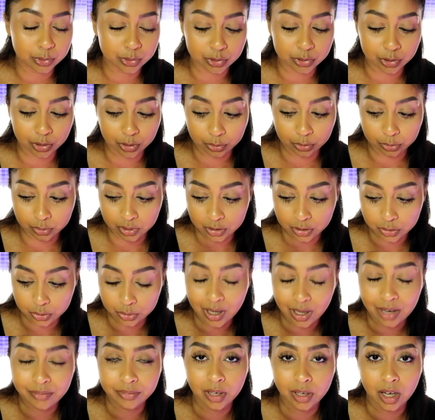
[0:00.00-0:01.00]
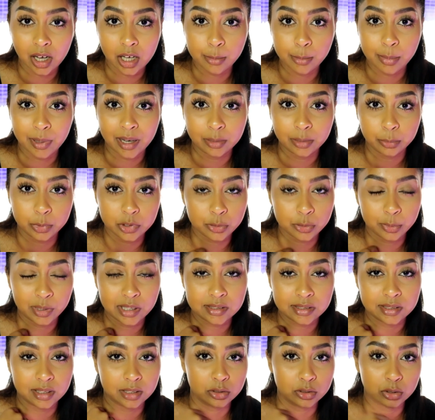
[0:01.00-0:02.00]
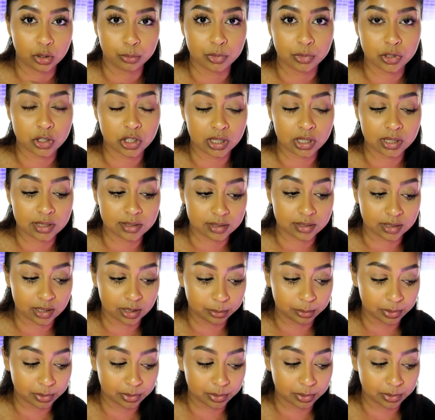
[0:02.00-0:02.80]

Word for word: so they do have an iPad, which makes it so much easier.